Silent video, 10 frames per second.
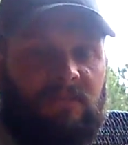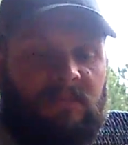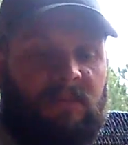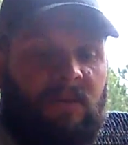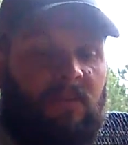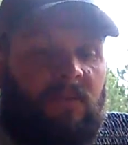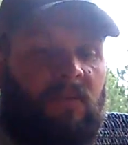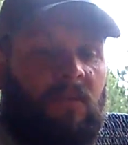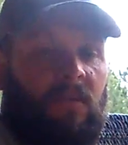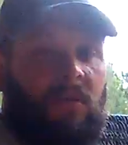So
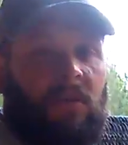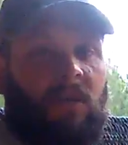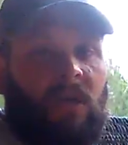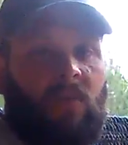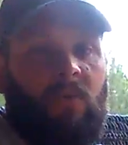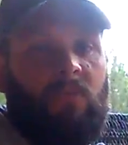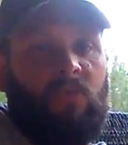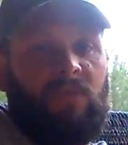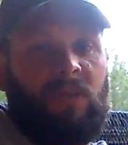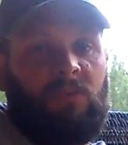I got one
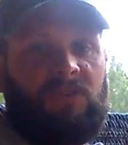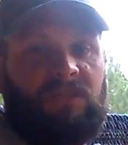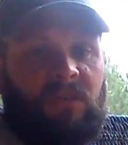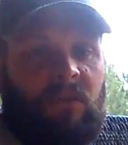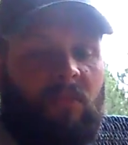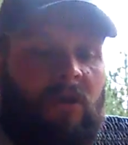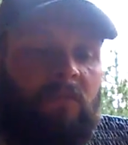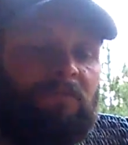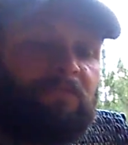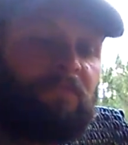more thing I'm going to tell you about.
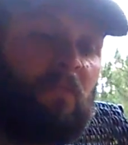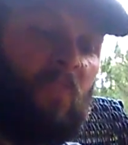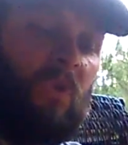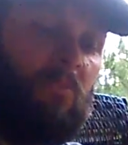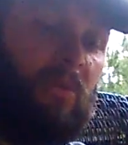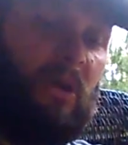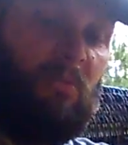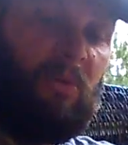But